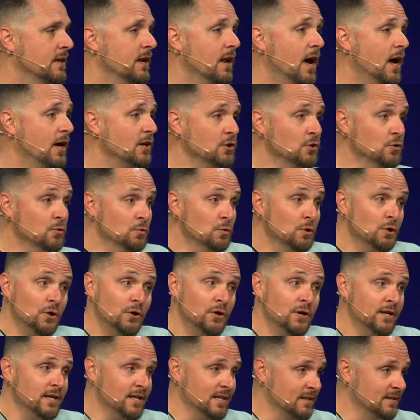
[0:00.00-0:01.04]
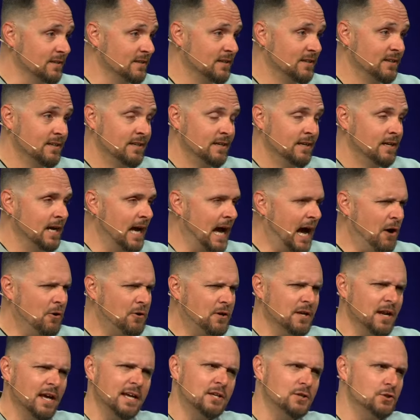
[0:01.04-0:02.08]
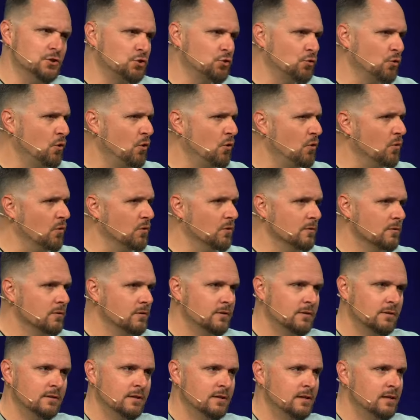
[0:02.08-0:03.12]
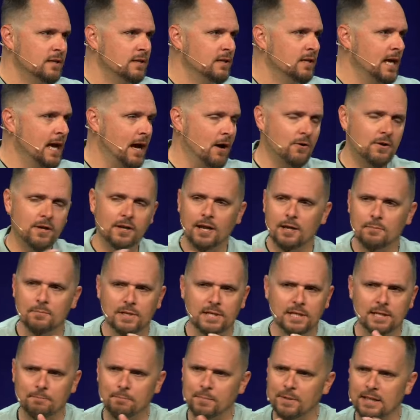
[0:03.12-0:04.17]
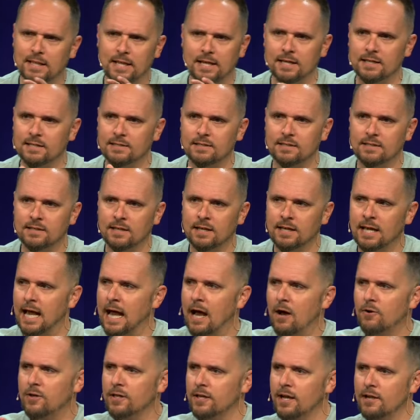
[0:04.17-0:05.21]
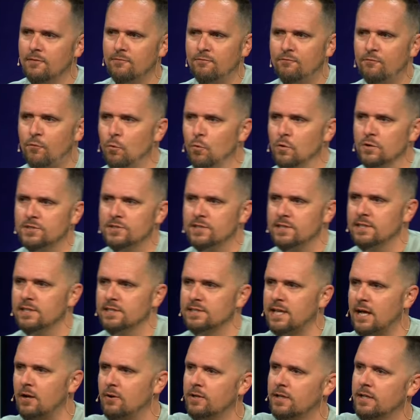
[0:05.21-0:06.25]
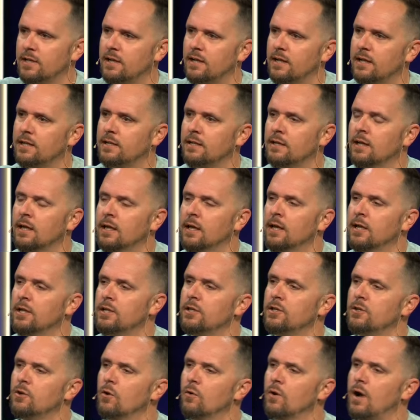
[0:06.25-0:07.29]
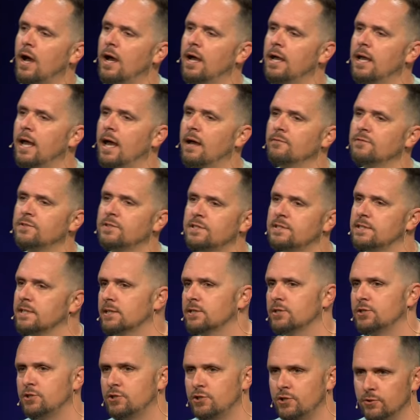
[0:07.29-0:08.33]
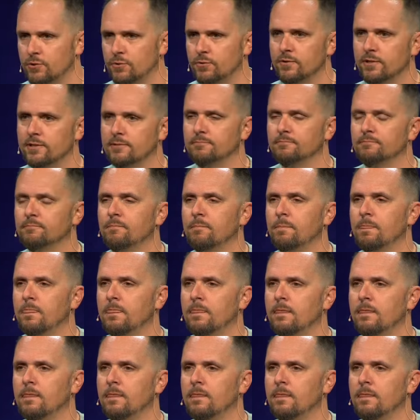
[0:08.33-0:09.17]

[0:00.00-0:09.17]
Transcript: Not you learning, how can I control? How can I manipulate? How can I force this? How can I? You know, I have six children.